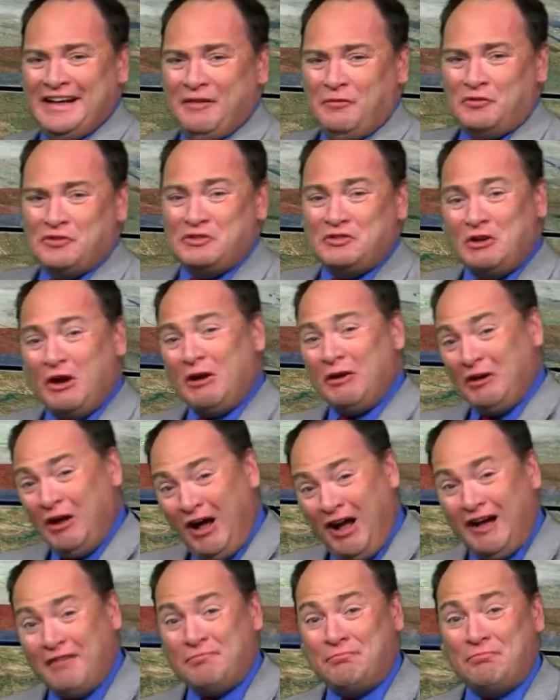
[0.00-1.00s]
We'll start
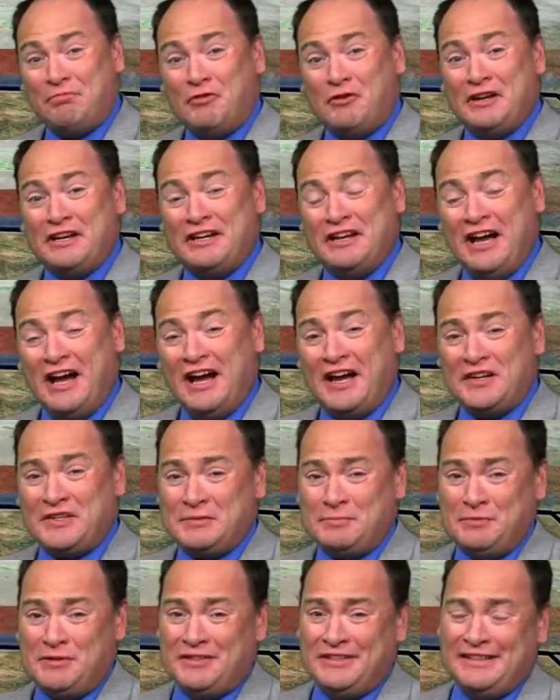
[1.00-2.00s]
off pretty
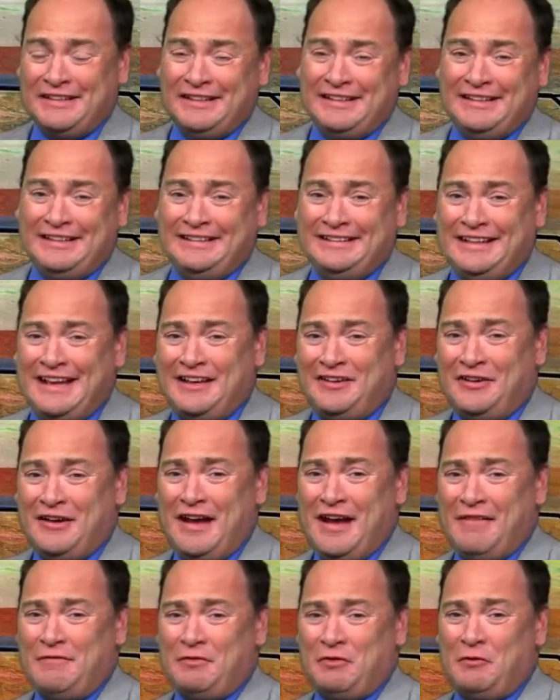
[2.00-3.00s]
nice, but Latter
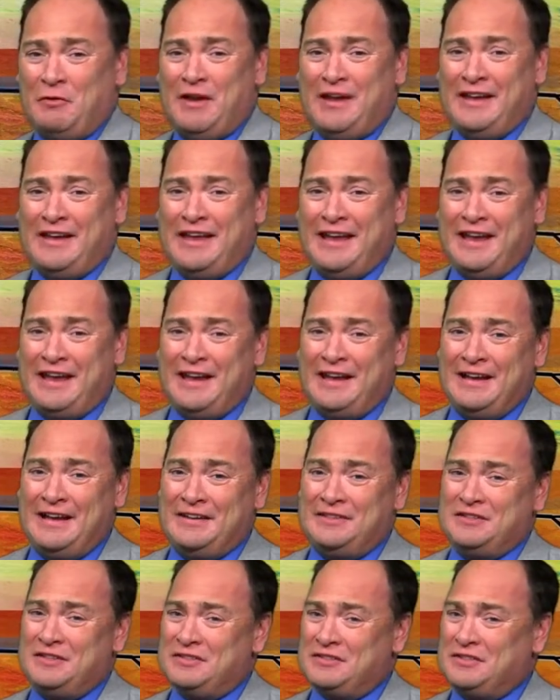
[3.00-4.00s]
half the weekend,
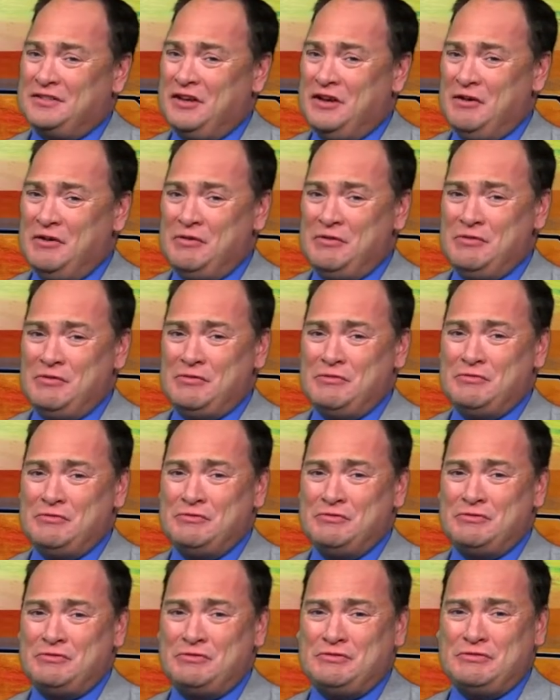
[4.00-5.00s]
it just
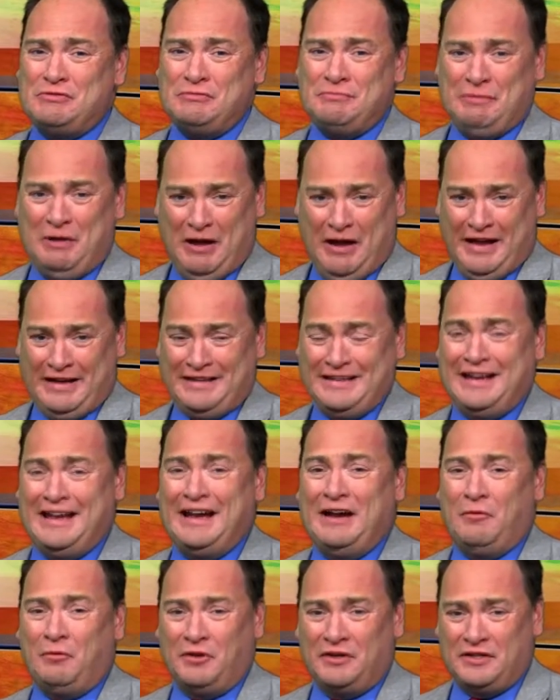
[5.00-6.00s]
goes to pot.
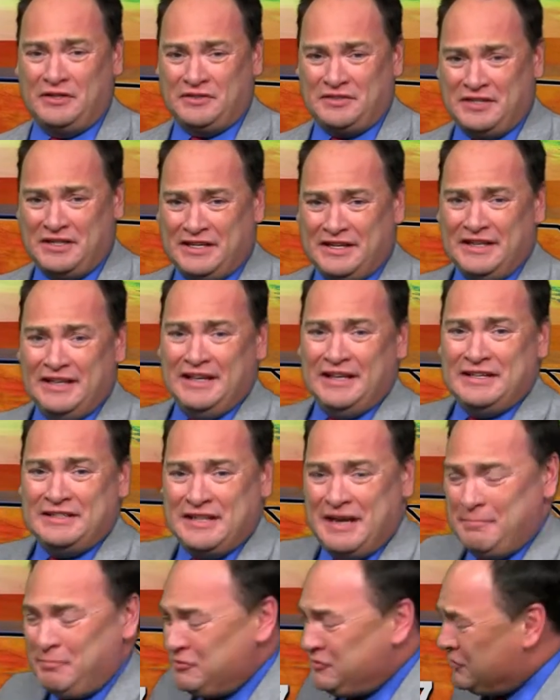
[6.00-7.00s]
Yeah, we're going to see
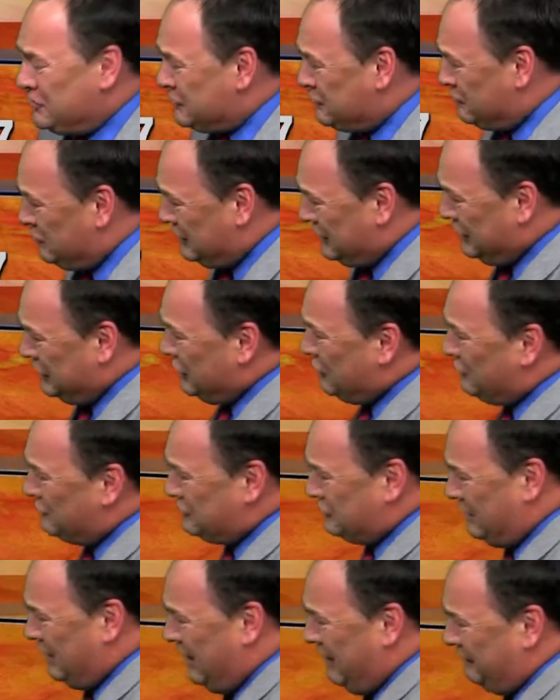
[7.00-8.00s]
temperatures really
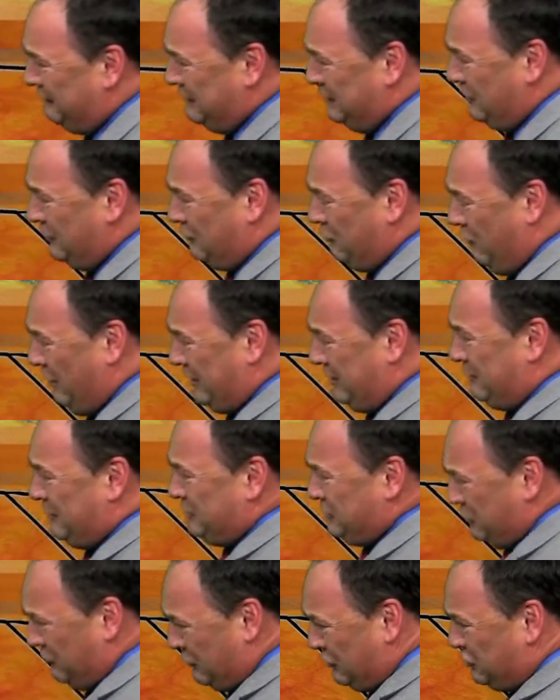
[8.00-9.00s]
nose off here quite a
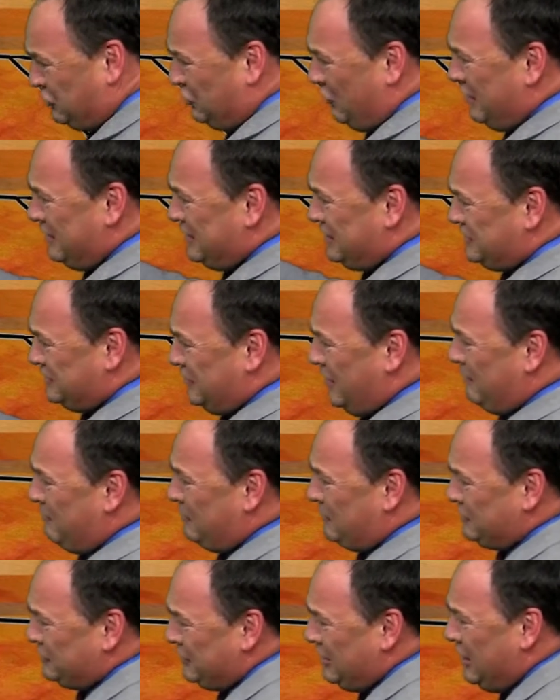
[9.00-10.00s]
bit. So enjoy these
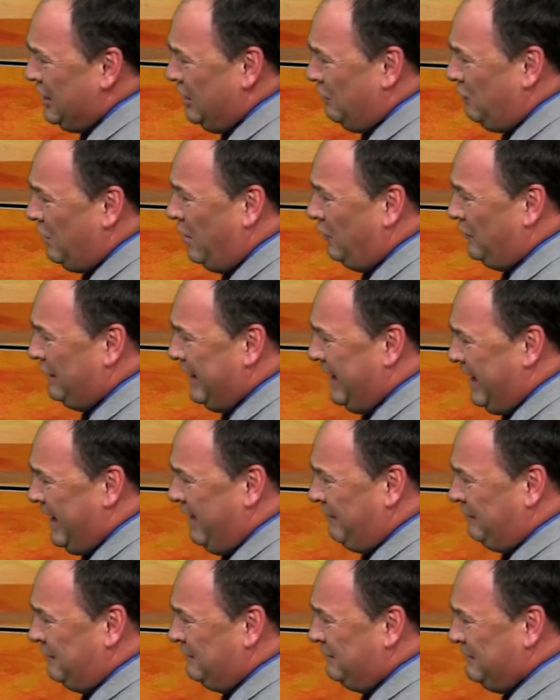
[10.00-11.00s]
numbers while we
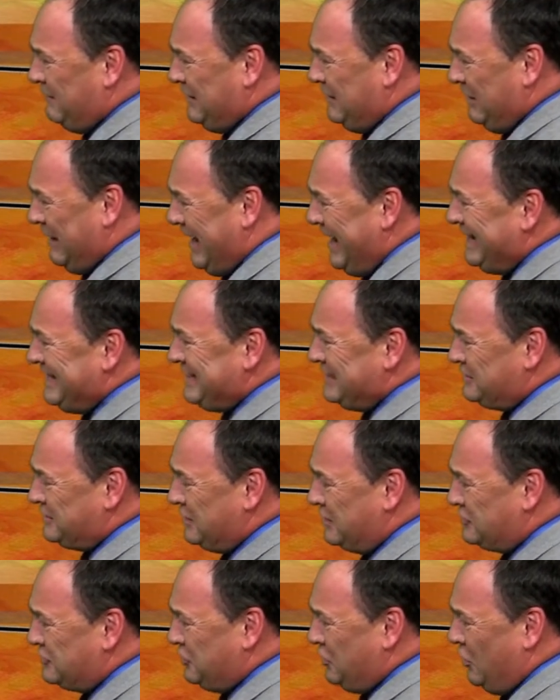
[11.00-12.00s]
have them.
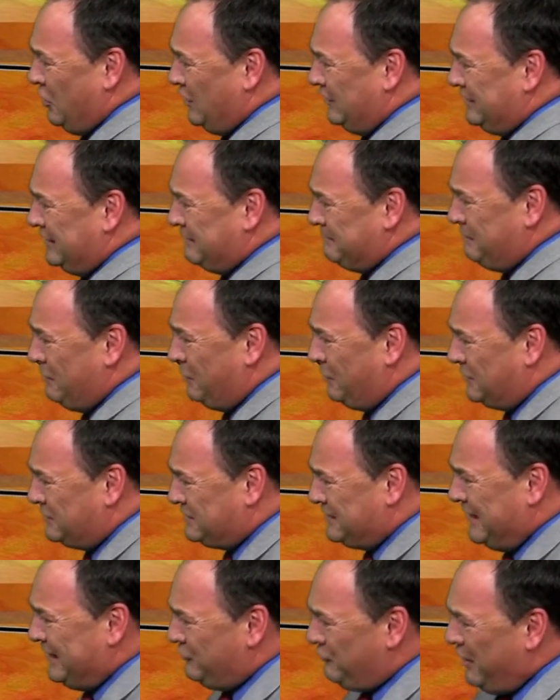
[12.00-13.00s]
86 currently at
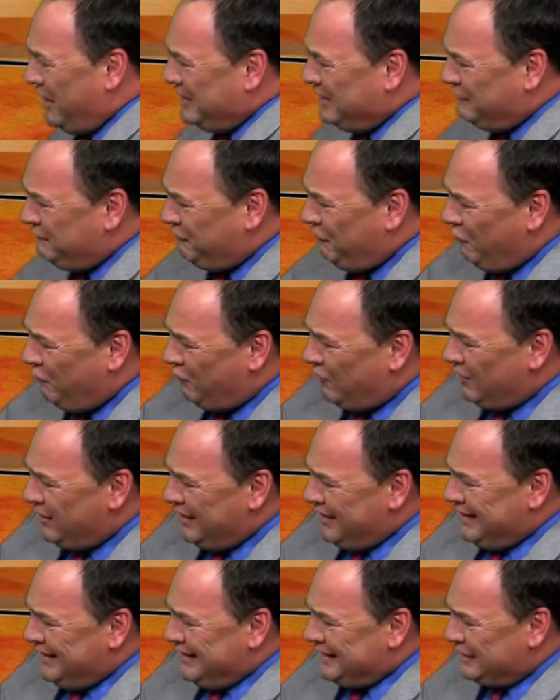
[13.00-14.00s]
Pocatello, 84
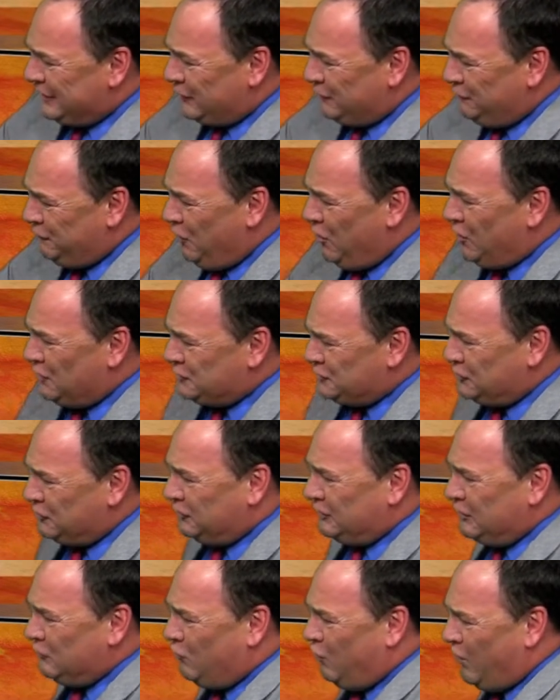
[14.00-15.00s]
in Idaho Falls,
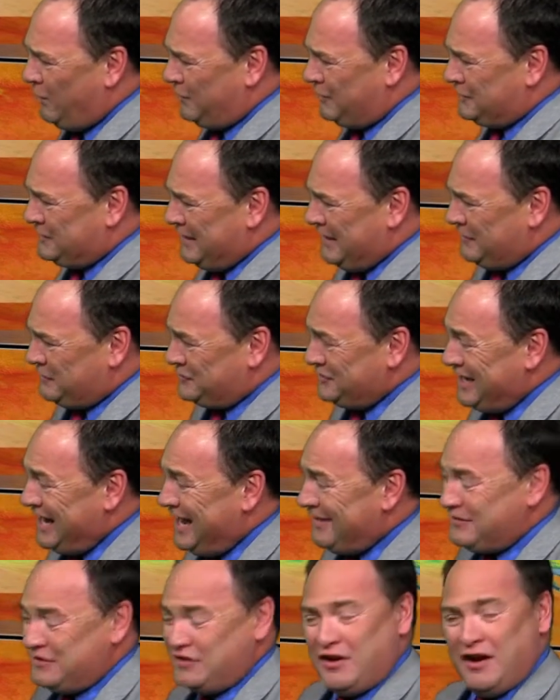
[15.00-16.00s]
certainly warmer down
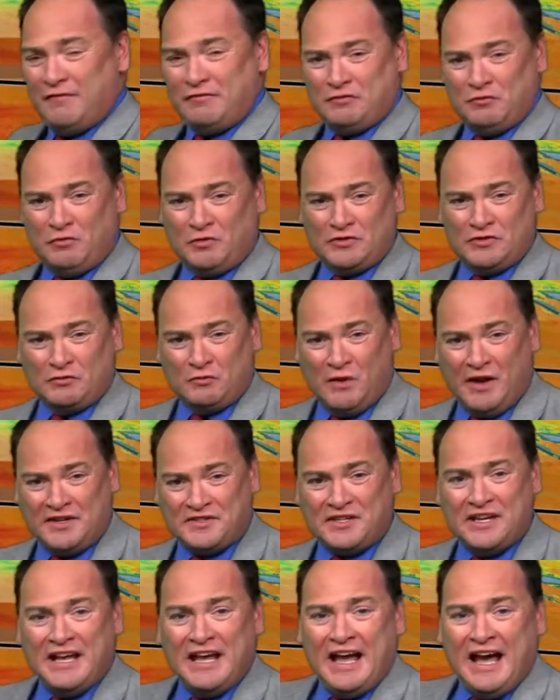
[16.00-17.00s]
south and off towards the
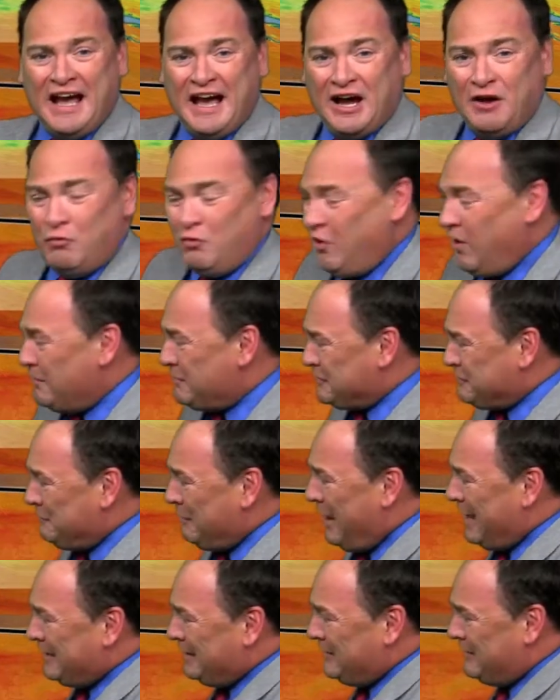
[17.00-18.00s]
west. A warm
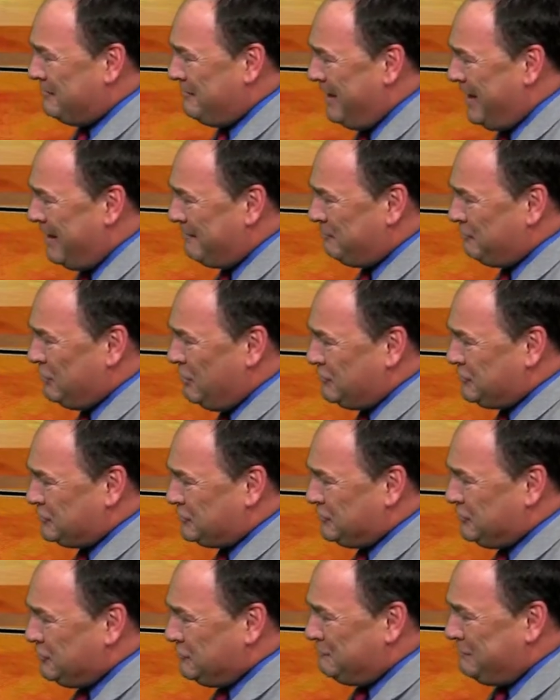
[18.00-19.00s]
spot on the map goes
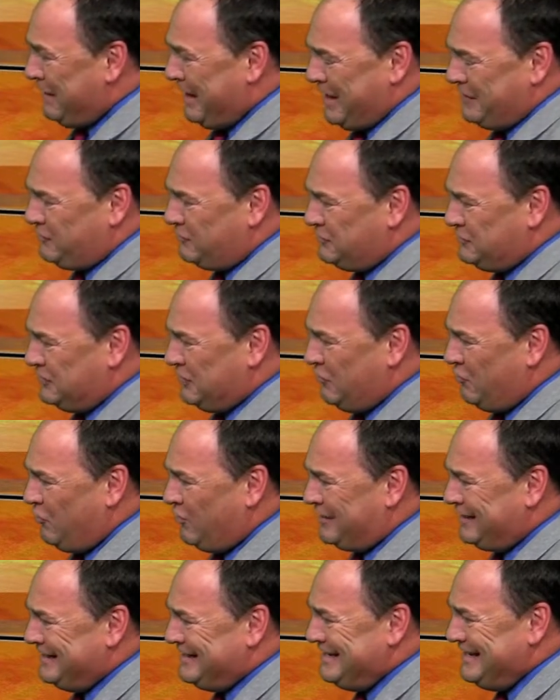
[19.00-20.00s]
to Pendleton,
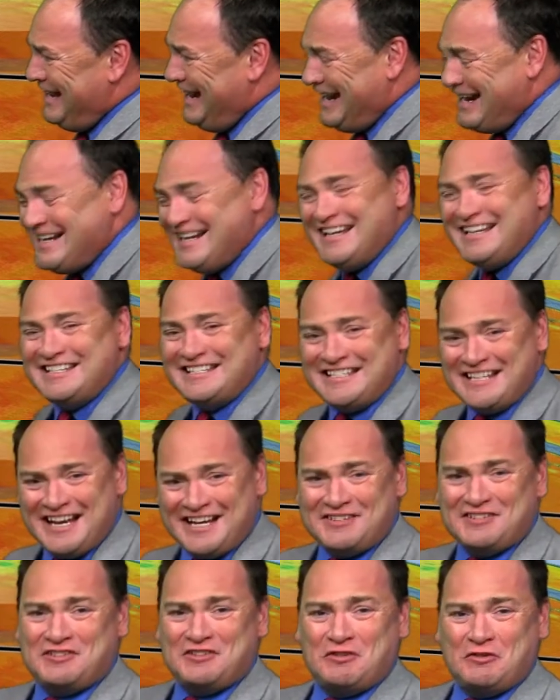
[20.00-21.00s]
Oregon,
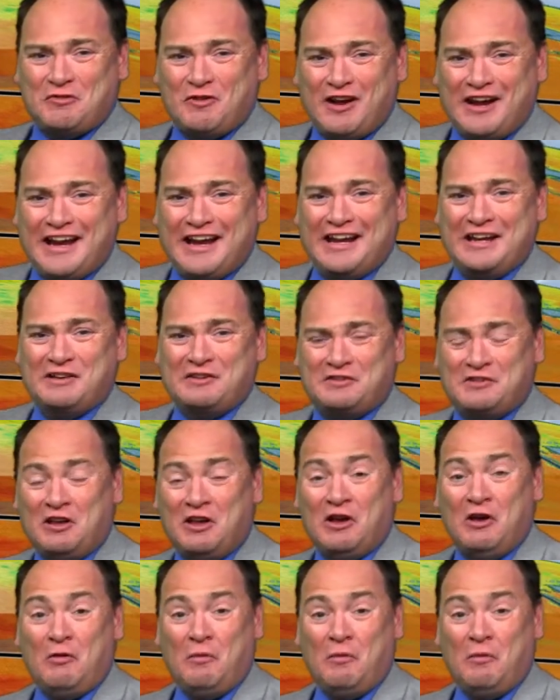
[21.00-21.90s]
96 degrees.